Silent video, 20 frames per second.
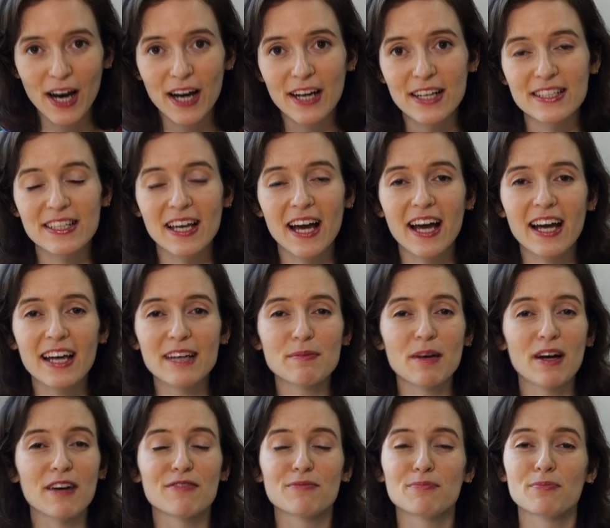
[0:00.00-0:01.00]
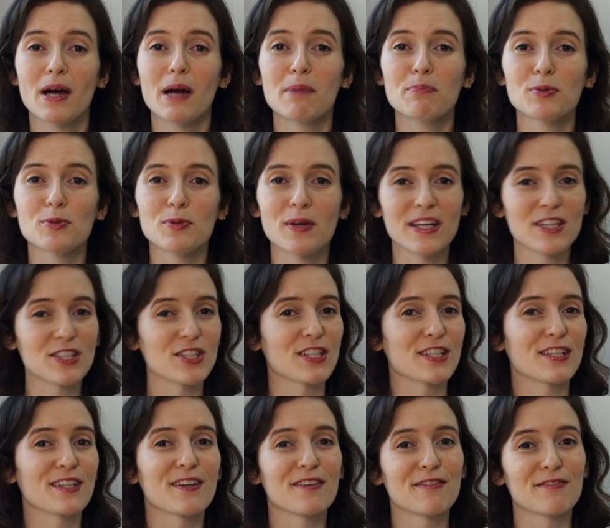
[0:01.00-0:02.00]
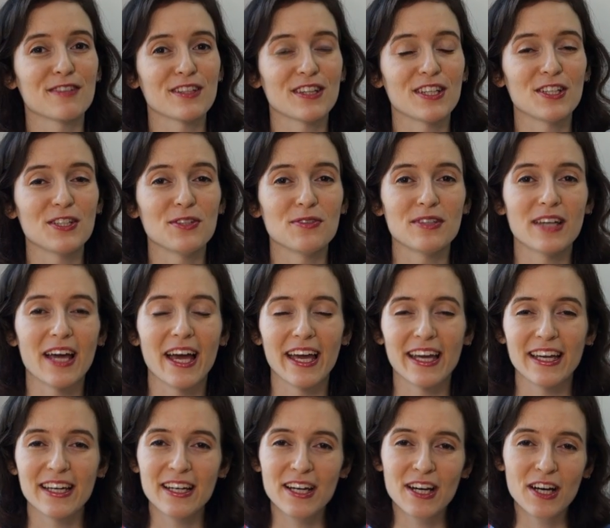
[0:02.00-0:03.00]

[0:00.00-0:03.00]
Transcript: are a time of preparation for the new day.